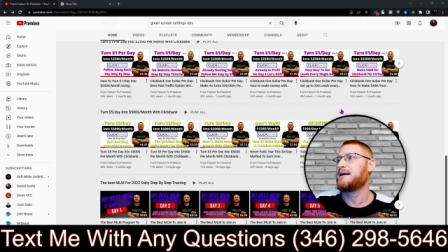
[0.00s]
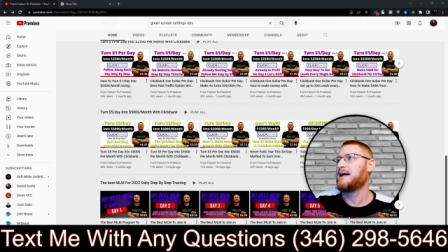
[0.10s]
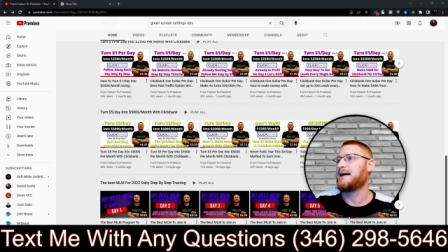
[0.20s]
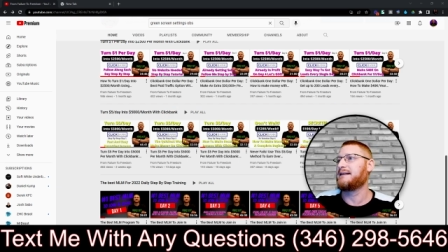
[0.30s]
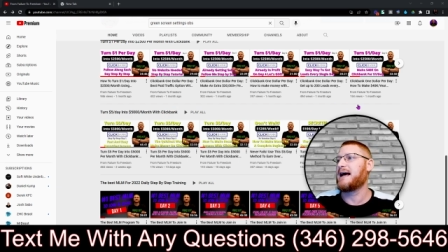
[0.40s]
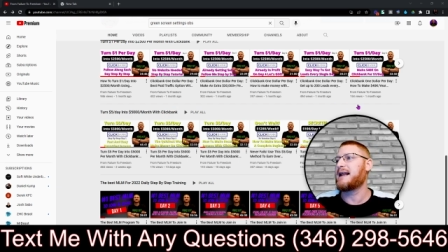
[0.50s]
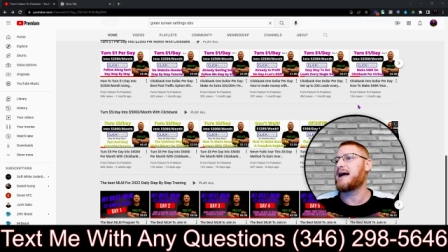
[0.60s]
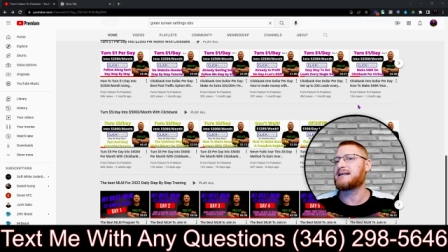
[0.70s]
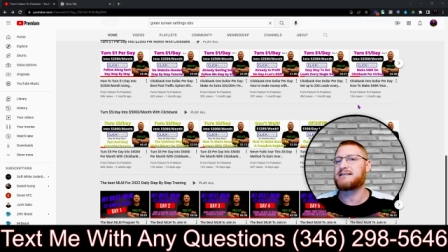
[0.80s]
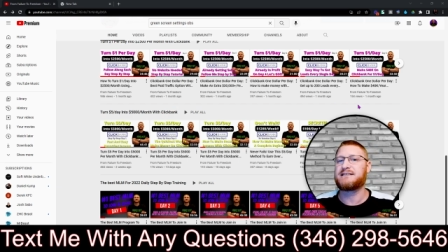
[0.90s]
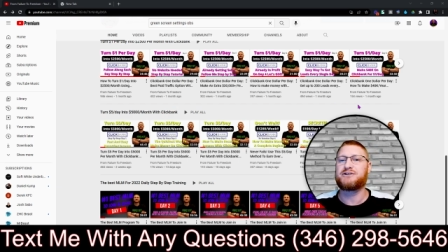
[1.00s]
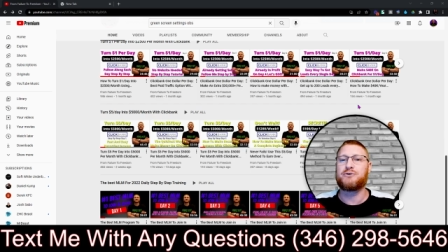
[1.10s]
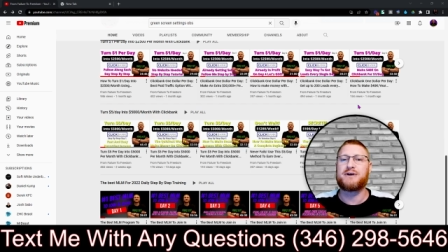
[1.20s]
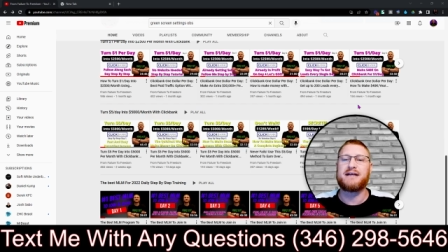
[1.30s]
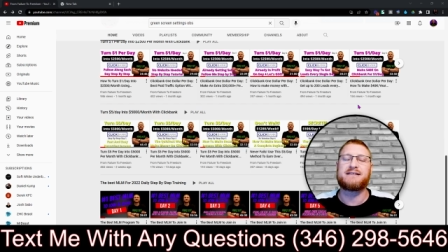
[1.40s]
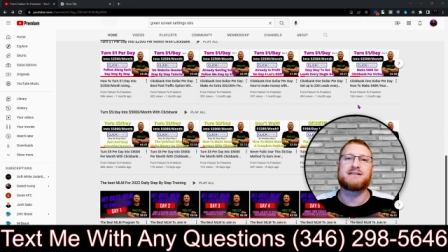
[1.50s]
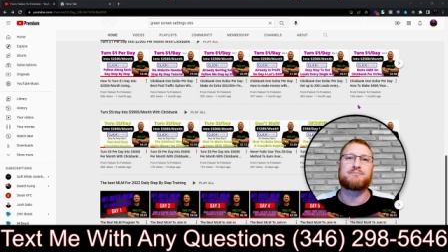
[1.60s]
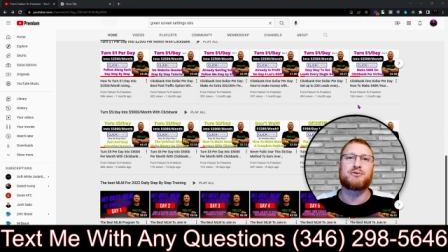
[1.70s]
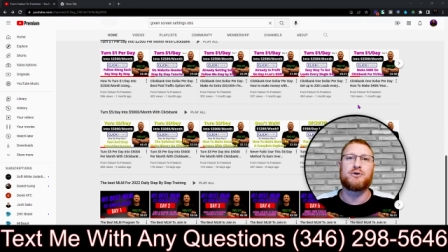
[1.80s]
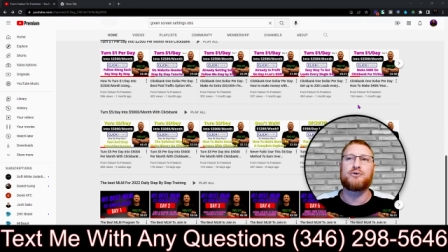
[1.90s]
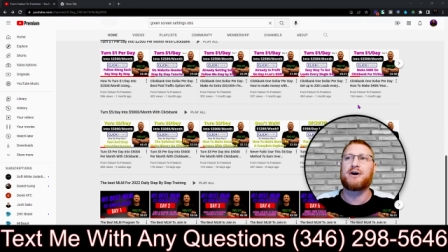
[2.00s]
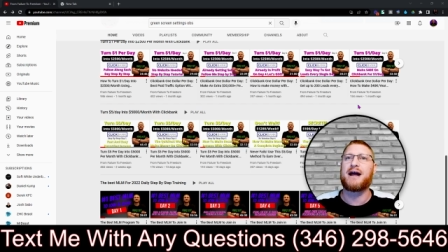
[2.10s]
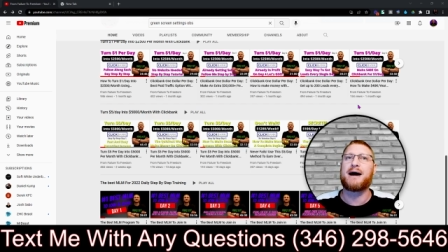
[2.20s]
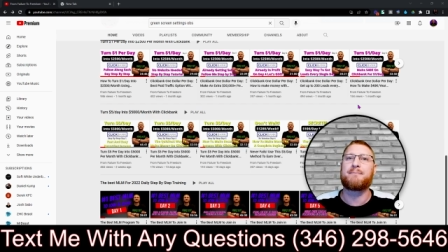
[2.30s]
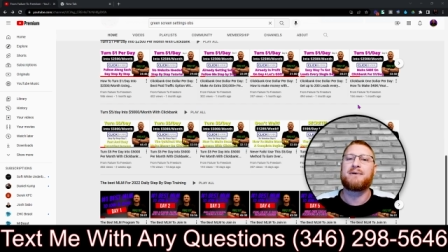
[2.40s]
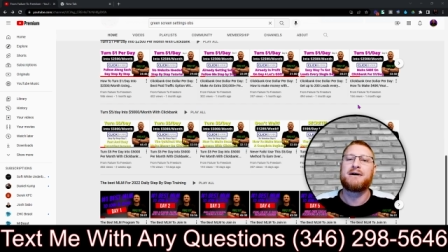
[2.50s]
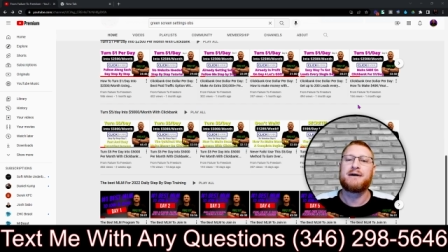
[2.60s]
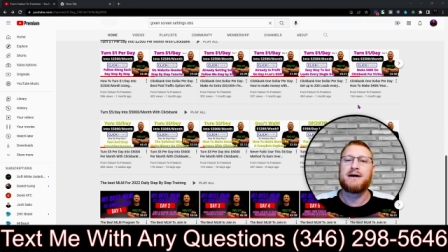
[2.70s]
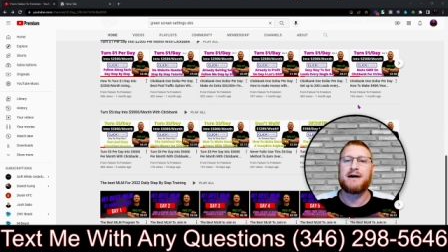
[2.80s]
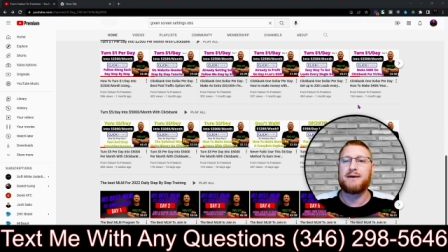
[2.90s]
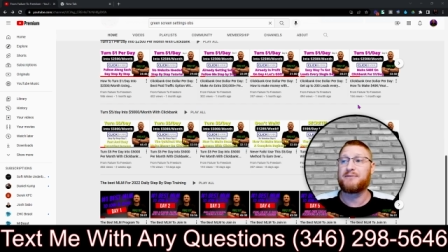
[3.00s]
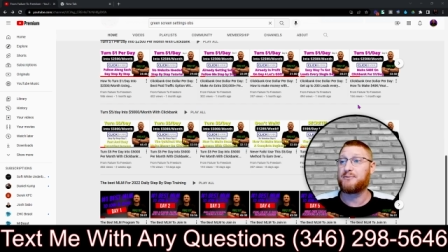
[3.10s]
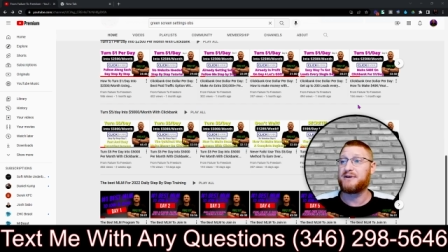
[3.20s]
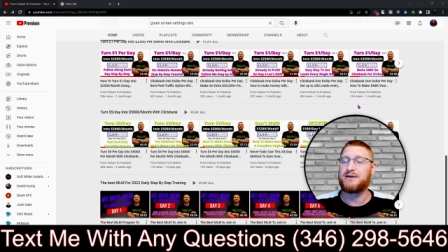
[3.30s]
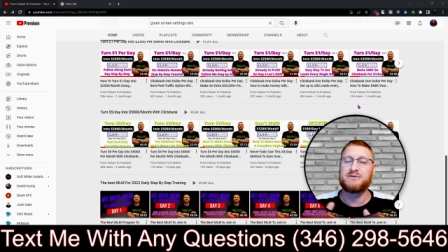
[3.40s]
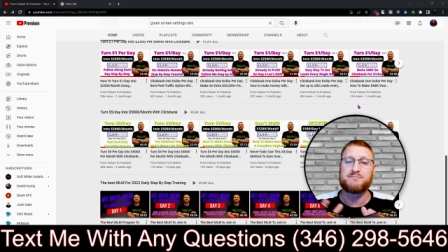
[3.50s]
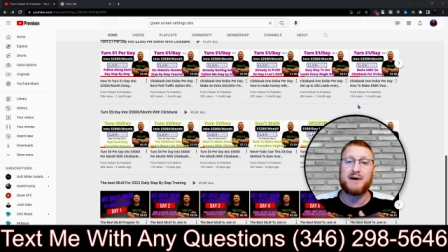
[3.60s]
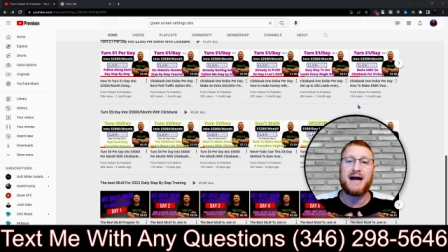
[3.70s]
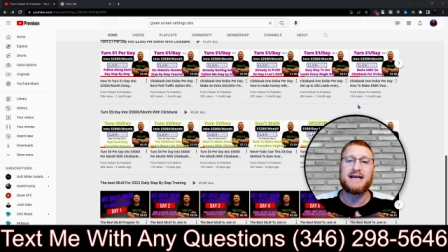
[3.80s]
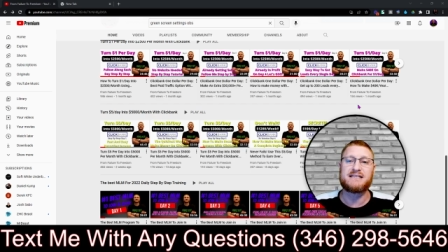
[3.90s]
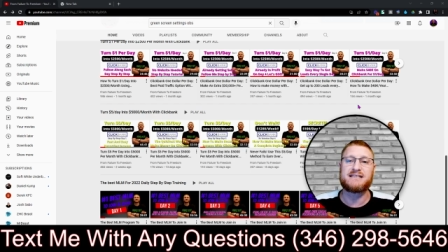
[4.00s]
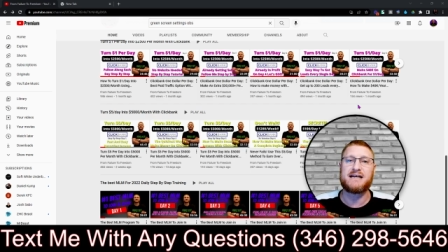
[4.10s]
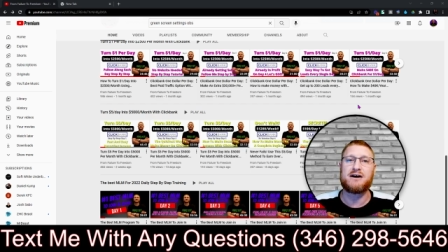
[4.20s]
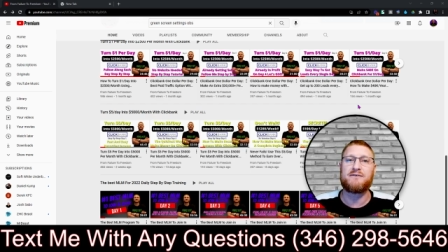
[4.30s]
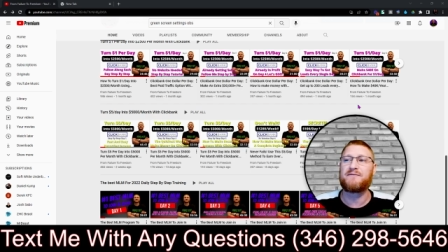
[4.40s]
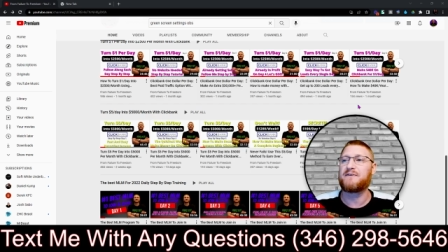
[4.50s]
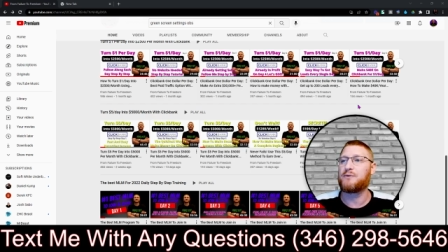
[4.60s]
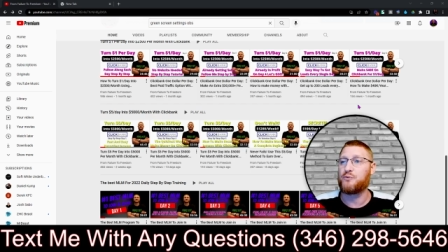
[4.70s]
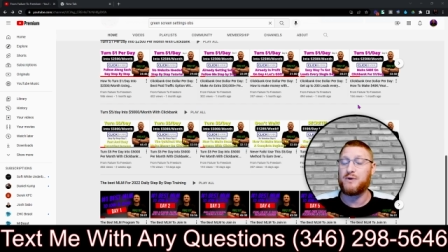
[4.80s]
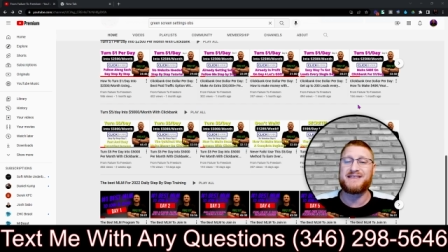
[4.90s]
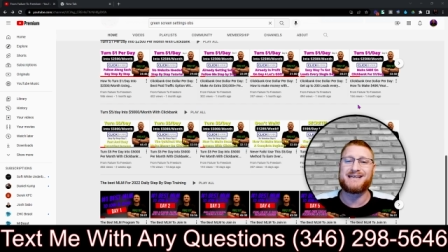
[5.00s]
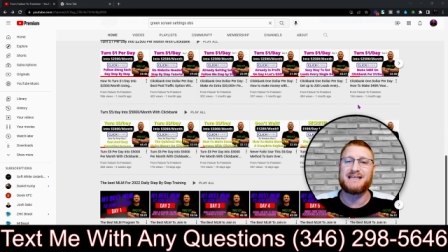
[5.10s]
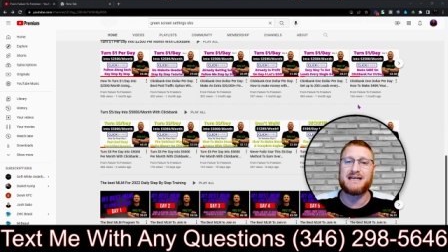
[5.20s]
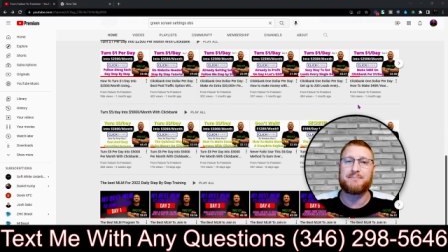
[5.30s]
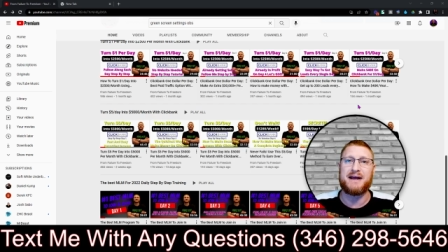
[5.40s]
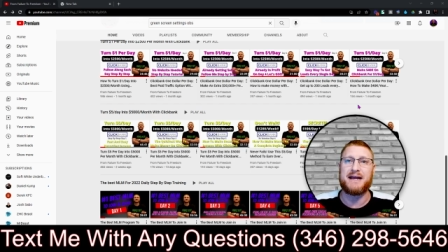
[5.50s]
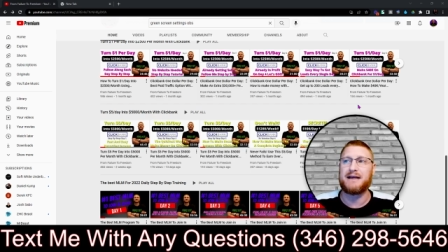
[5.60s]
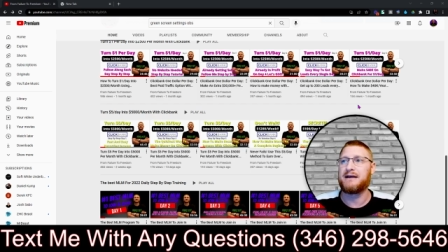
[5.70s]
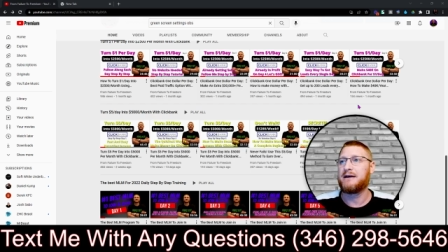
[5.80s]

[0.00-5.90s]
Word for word: And that actually showcases a program that we use by itself with ClickBank.